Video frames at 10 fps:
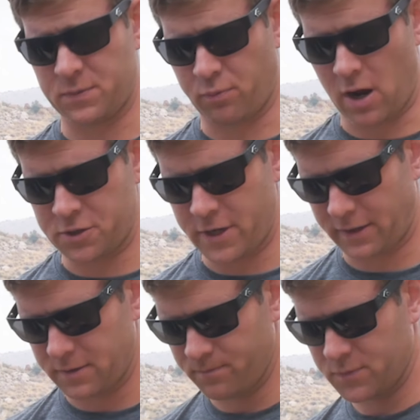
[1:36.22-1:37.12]
this
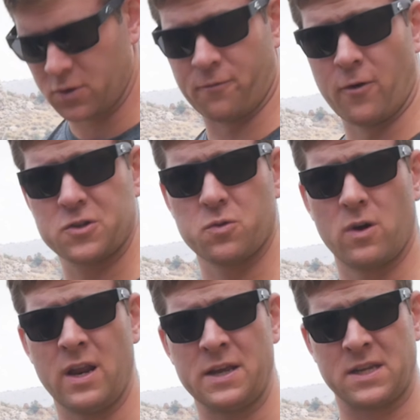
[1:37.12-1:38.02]
project. So the first
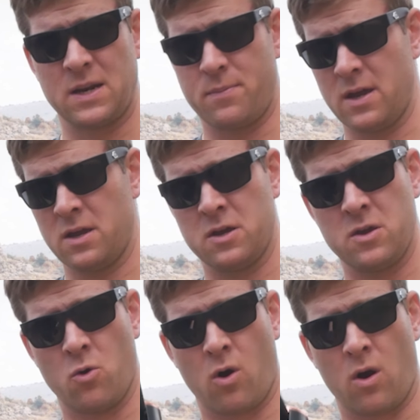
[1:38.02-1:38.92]
one is going to be
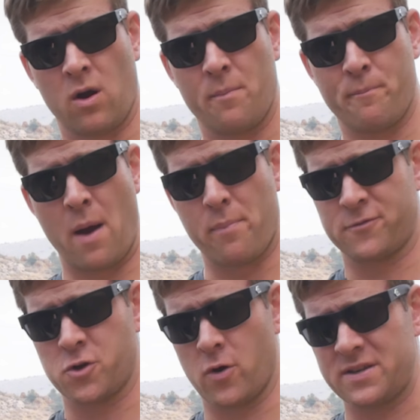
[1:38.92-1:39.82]
your pump
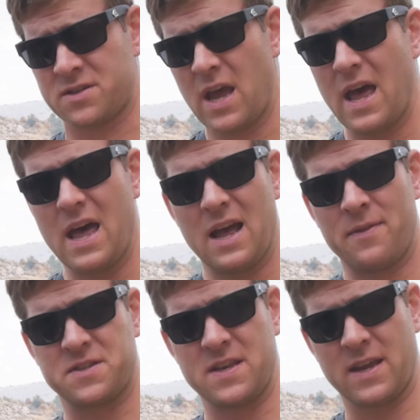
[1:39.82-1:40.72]
of choice.
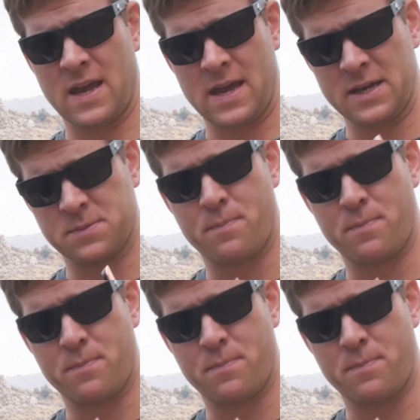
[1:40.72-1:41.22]
This thing is